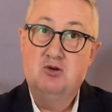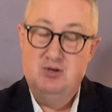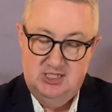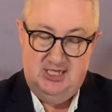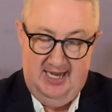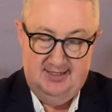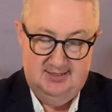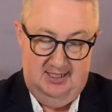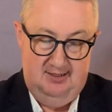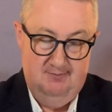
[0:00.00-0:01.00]

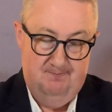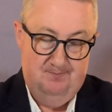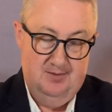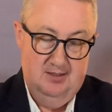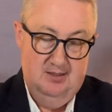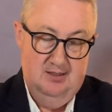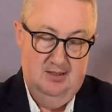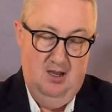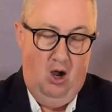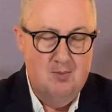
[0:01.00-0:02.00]
Christianity.
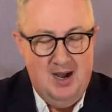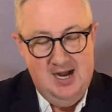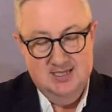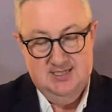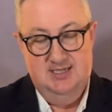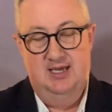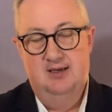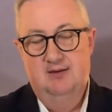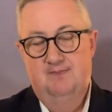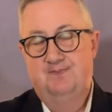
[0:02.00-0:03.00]
I'm
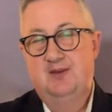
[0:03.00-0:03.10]
asking